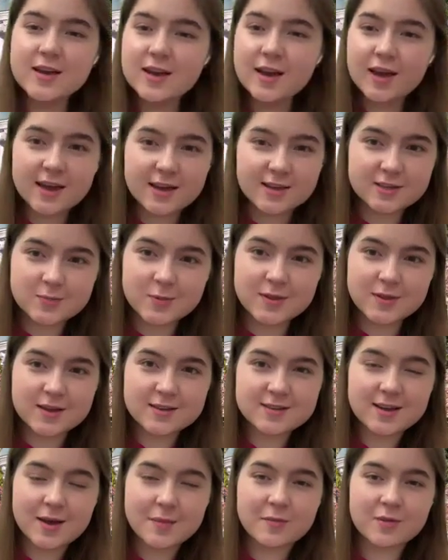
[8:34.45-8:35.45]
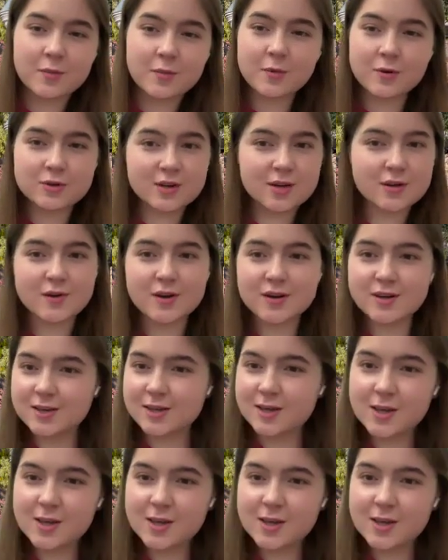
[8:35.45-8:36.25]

I can spend that time in the morning writing